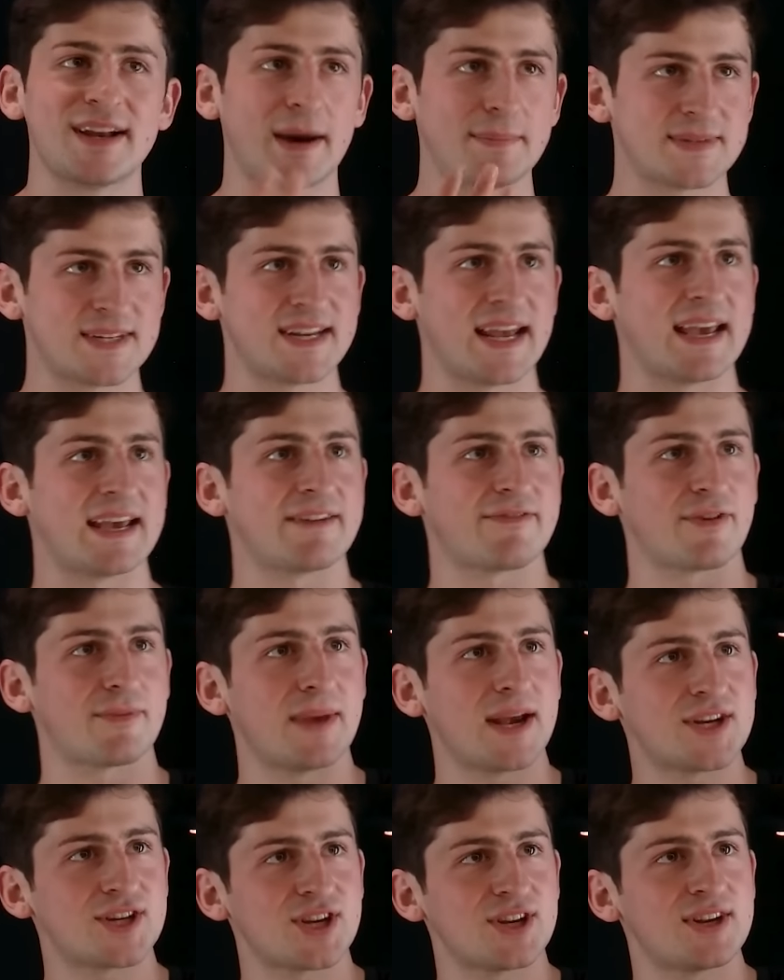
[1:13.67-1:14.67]
and up-to-date
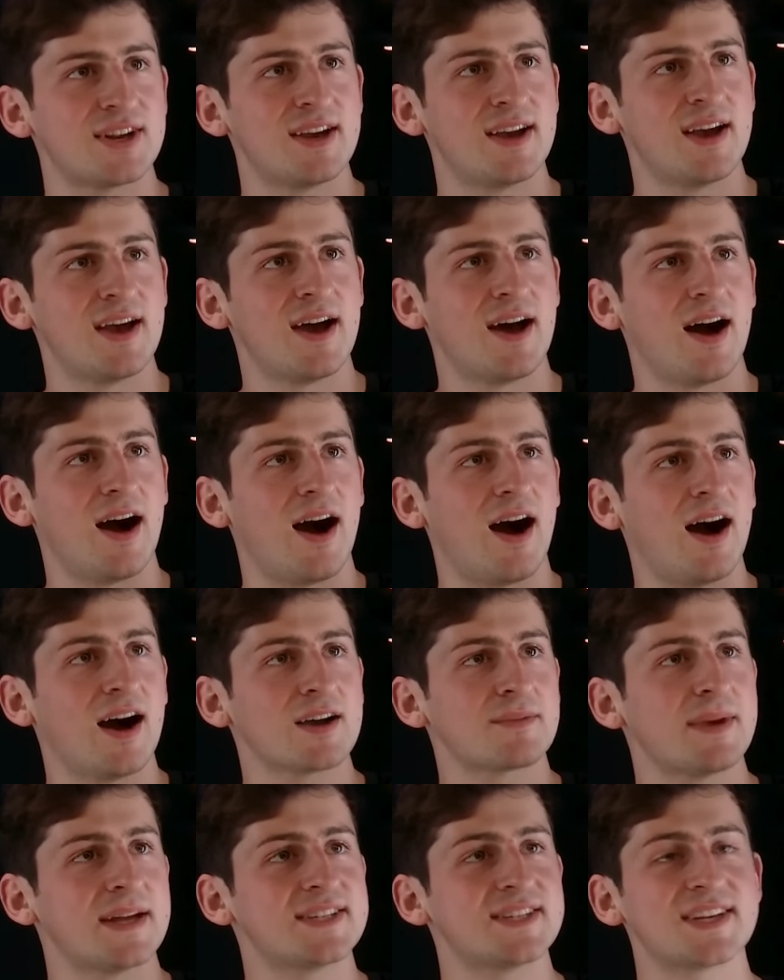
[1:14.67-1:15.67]
information,
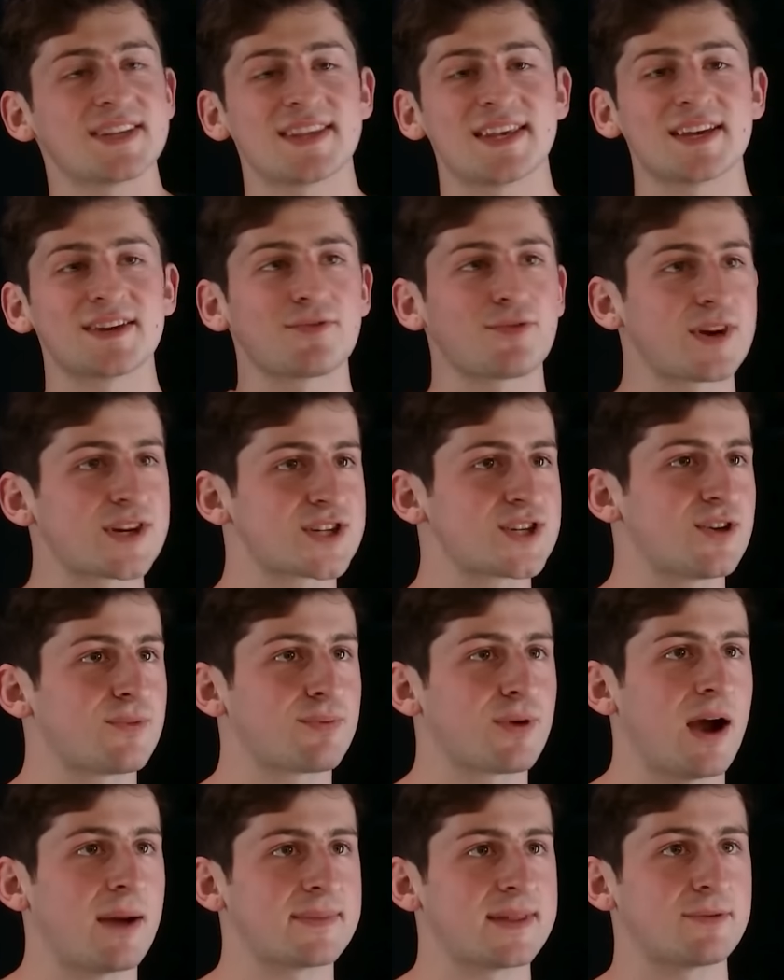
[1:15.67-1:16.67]
augmenting the original
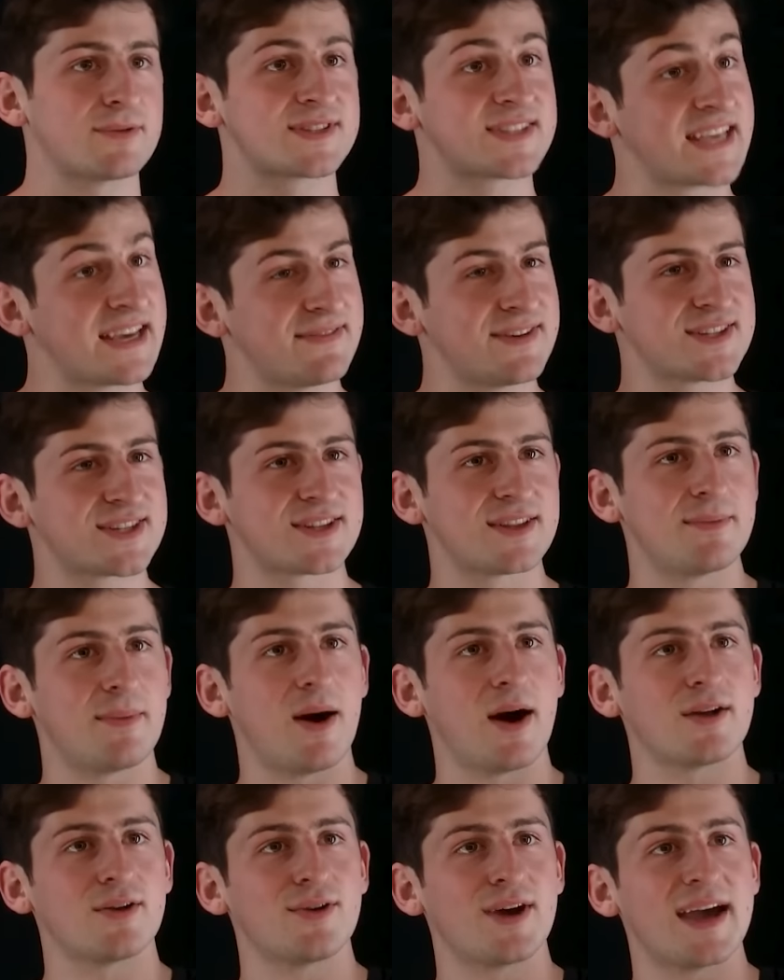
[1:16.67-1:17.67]
prompt that was given to the
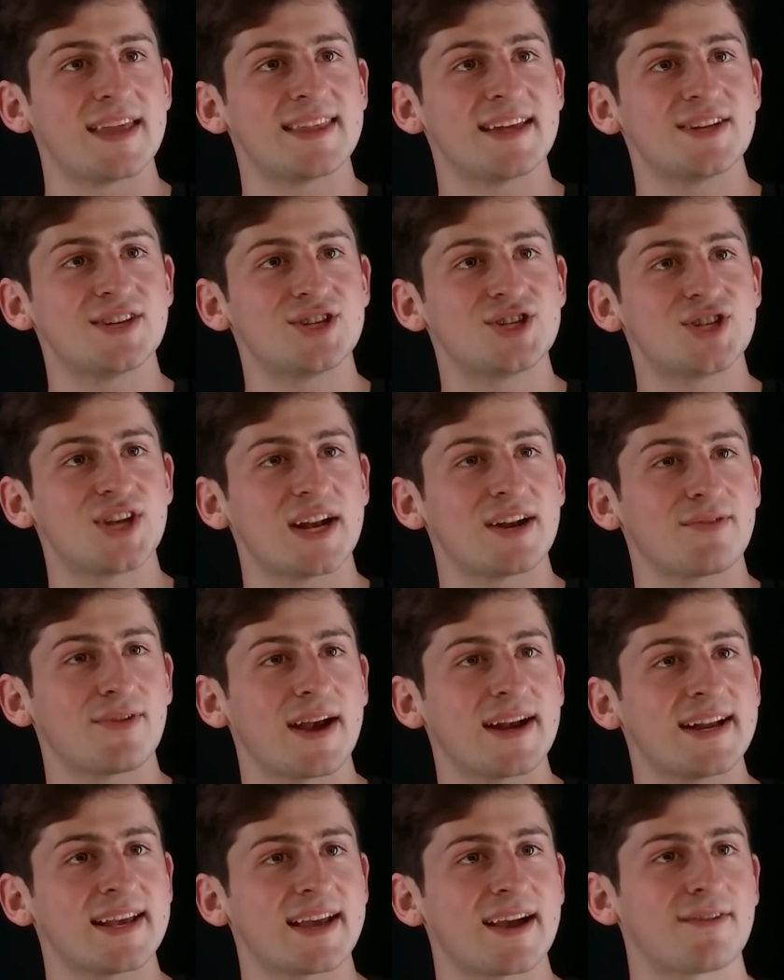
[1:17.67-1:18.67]
model, and then
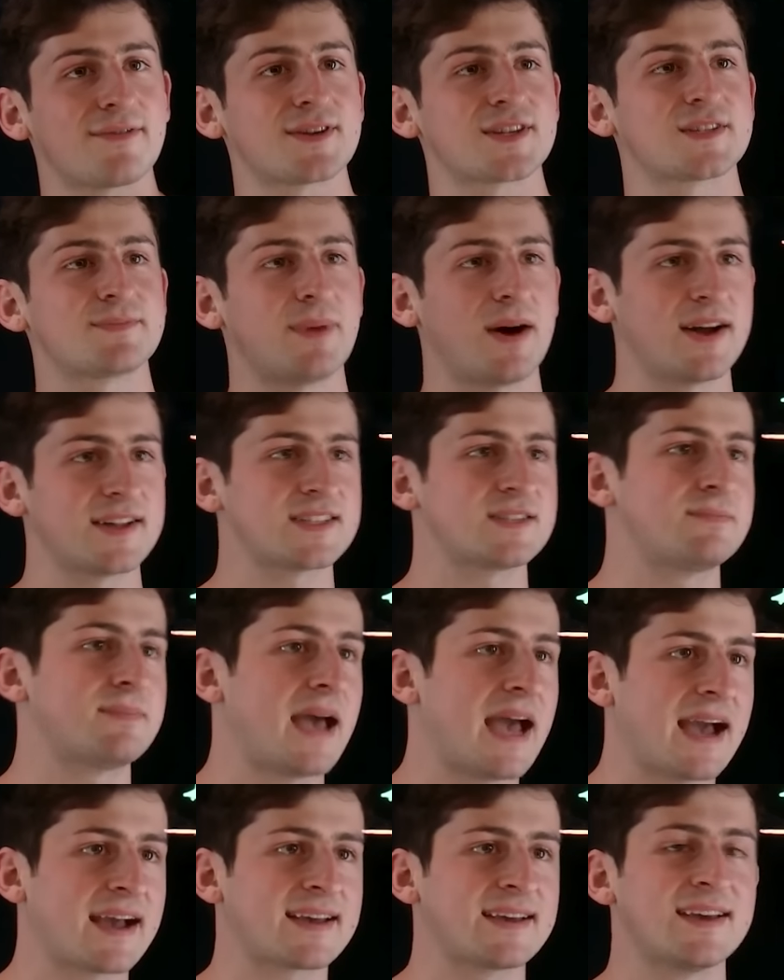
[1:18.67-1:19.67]
generating a response
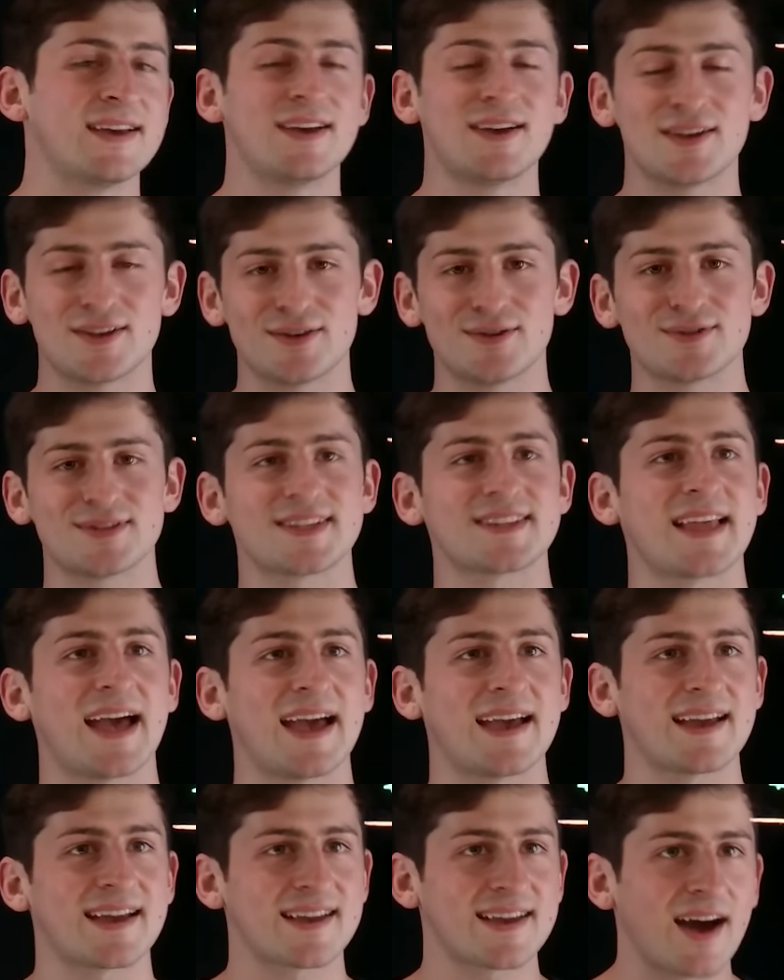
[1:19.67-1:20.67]
back using
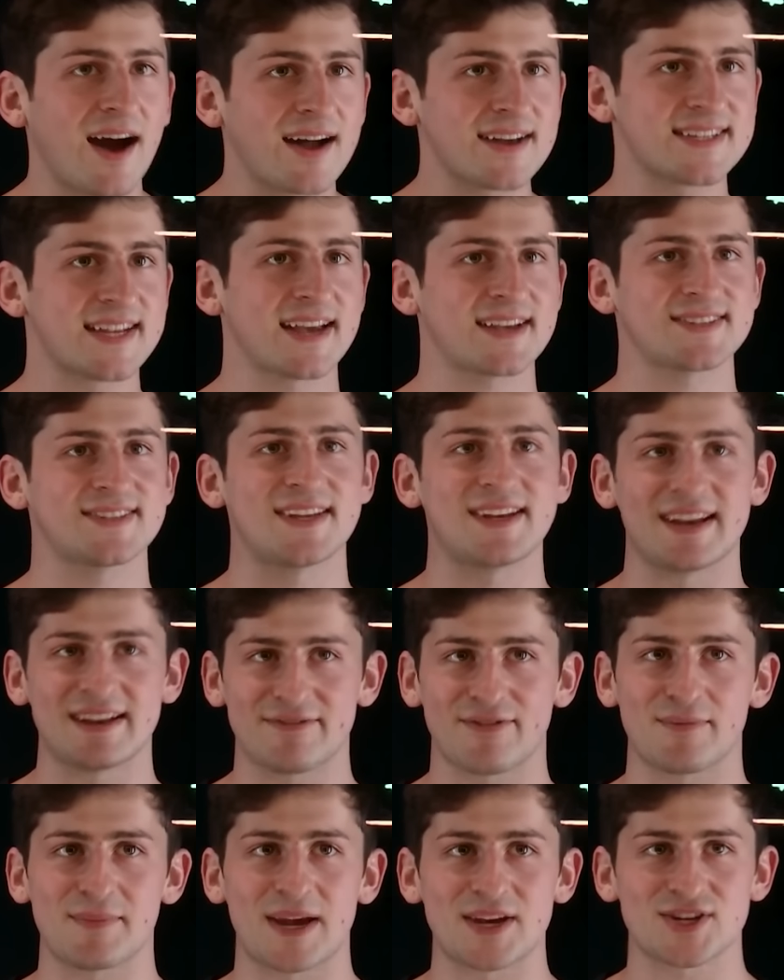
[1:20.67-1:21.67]
that context and
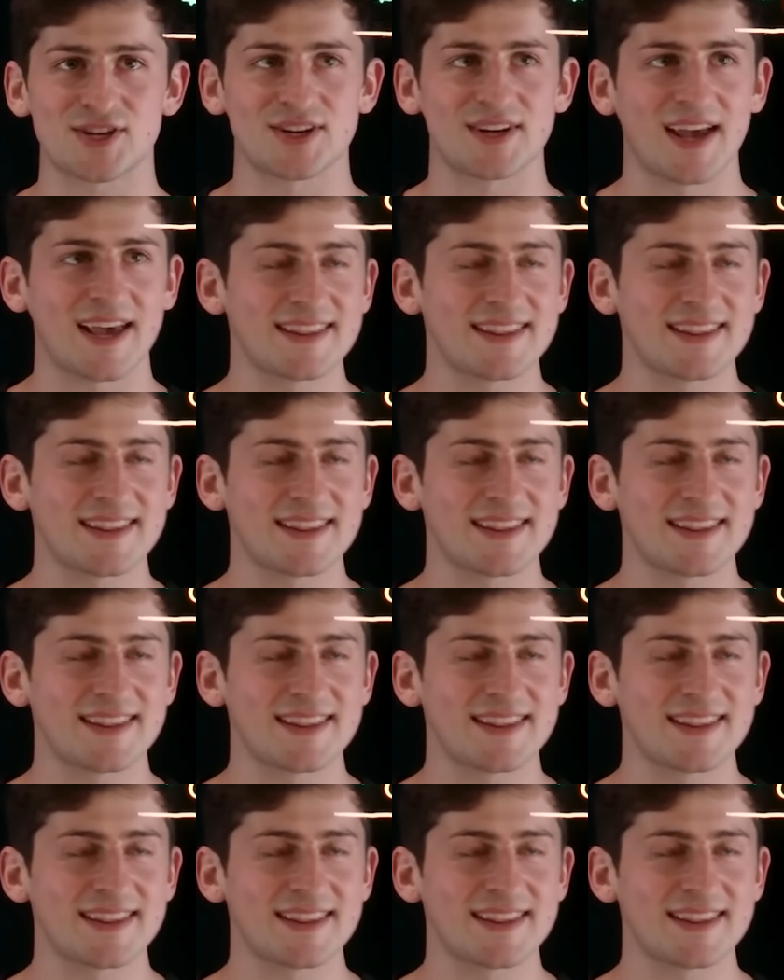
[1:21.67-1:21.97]
information.